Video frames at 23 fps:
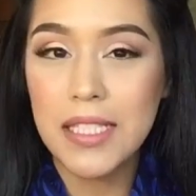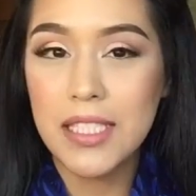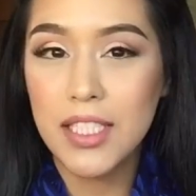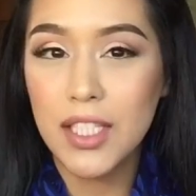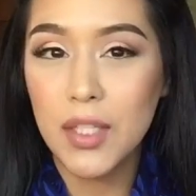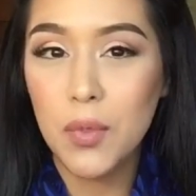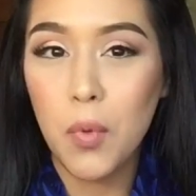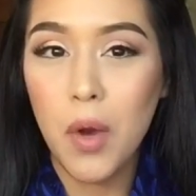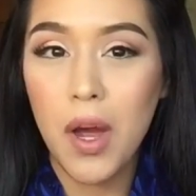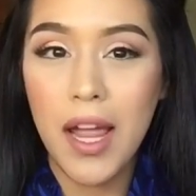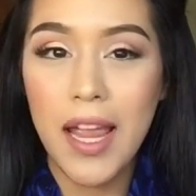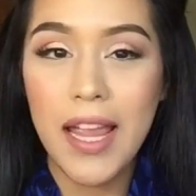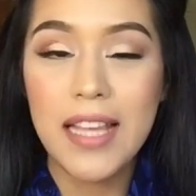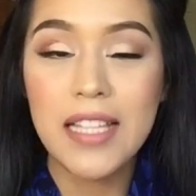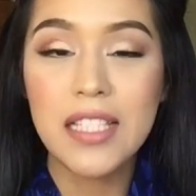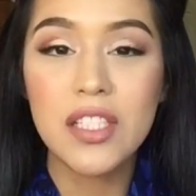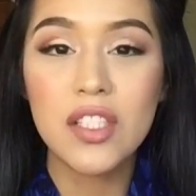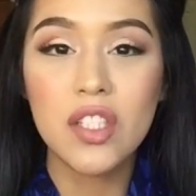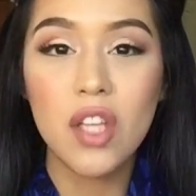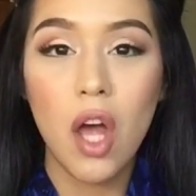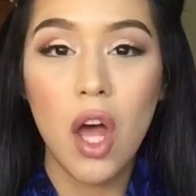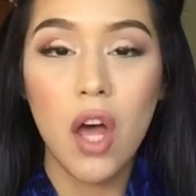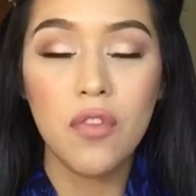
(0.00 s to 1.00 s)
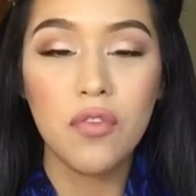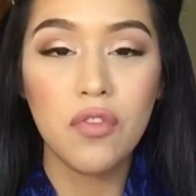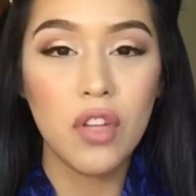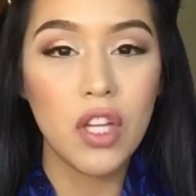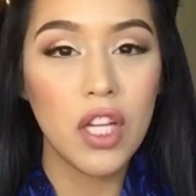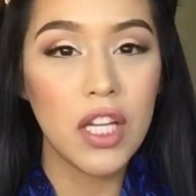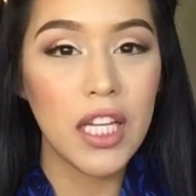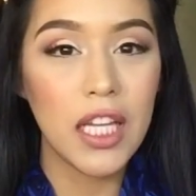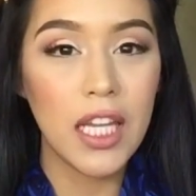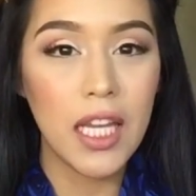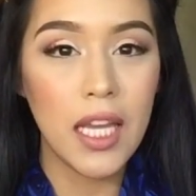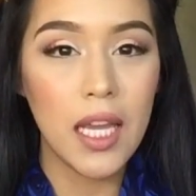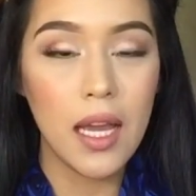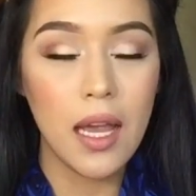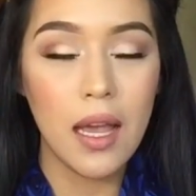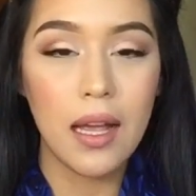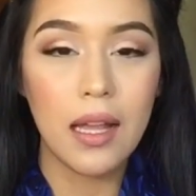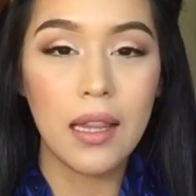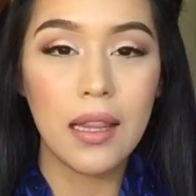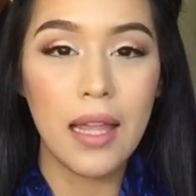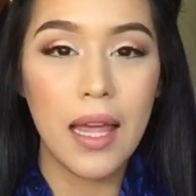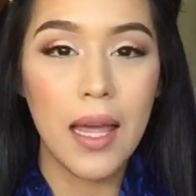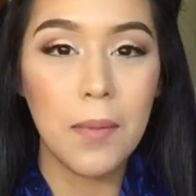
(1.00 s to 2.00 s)
I did want a soft looking
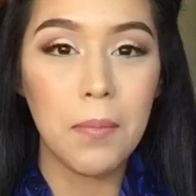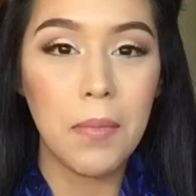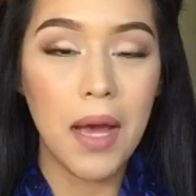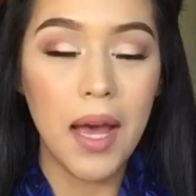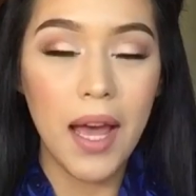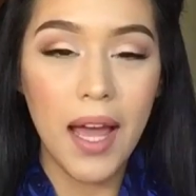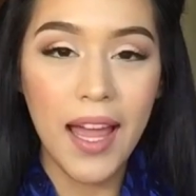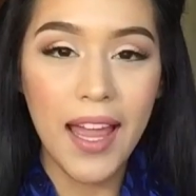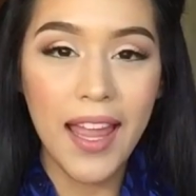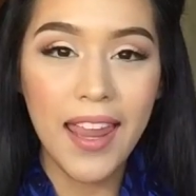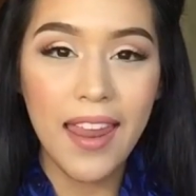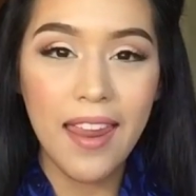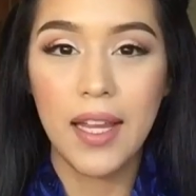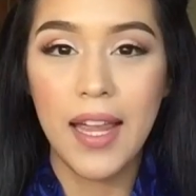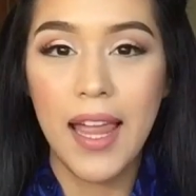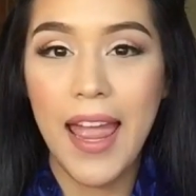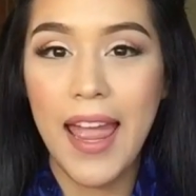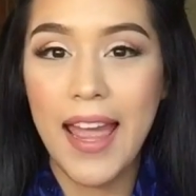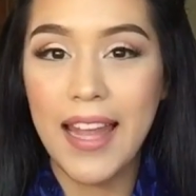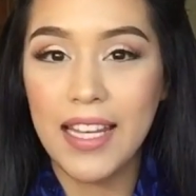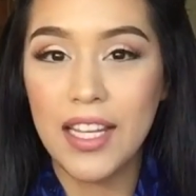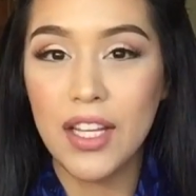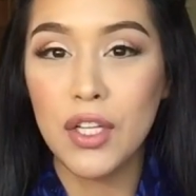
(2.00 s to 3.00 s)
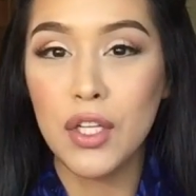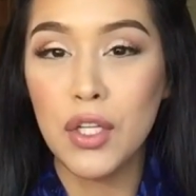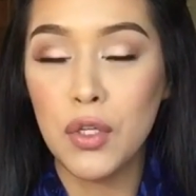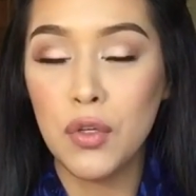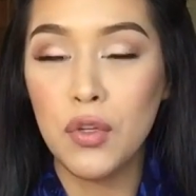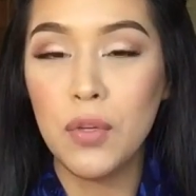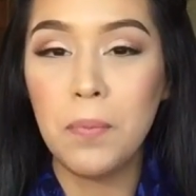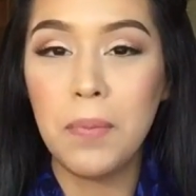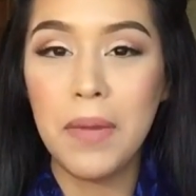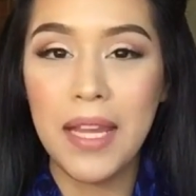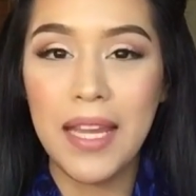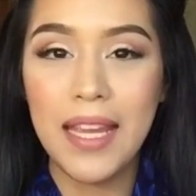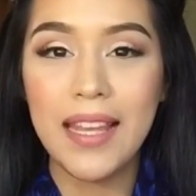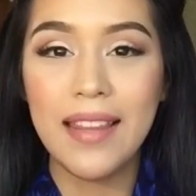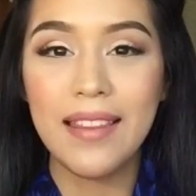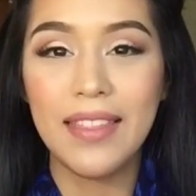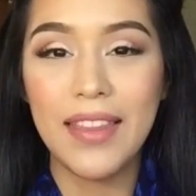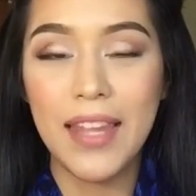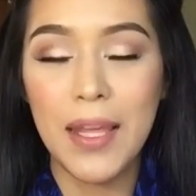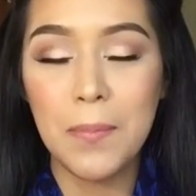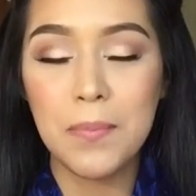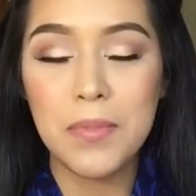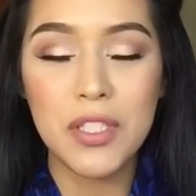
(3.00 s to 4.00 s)
glam eye and a nude pink
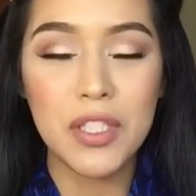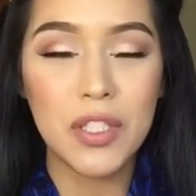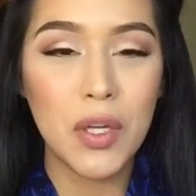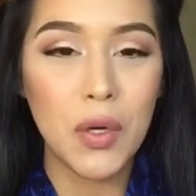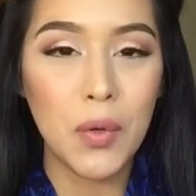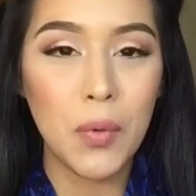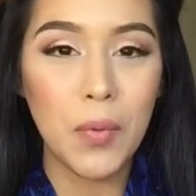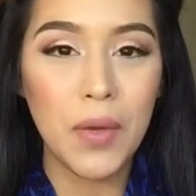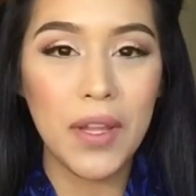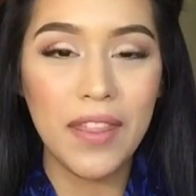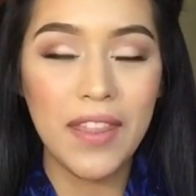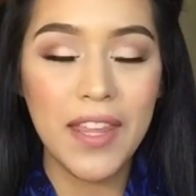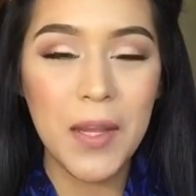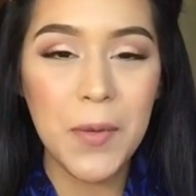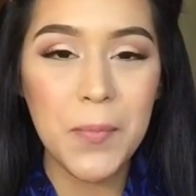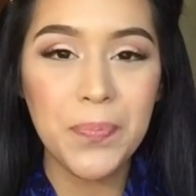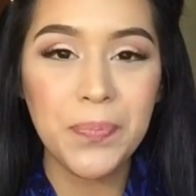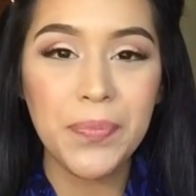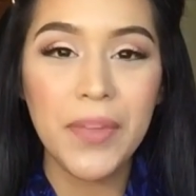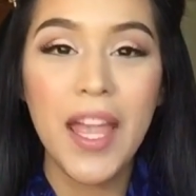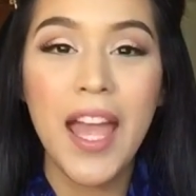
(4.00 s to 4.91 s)
lip to go with it.